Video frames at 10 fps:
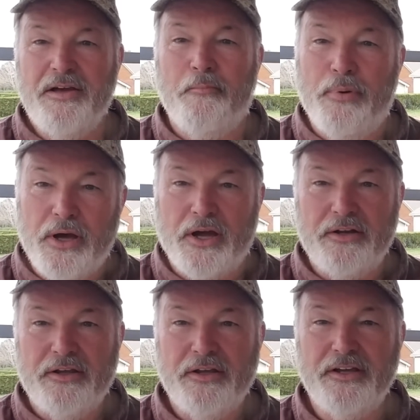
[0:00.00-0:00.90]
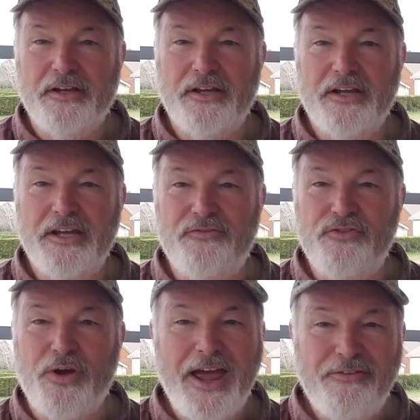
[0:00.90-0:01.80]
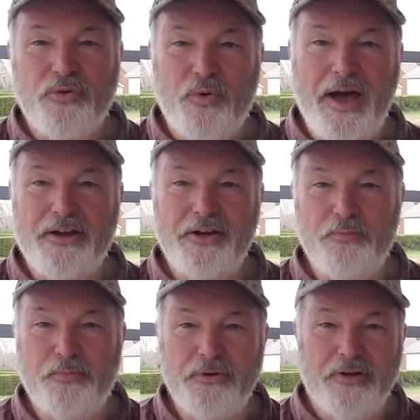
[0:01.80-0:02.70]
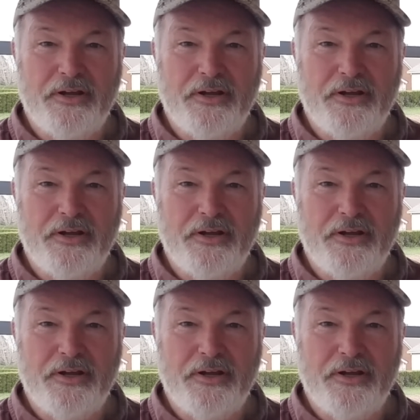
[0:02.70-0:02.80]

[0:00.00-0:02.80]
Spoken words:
But if you have it wide open,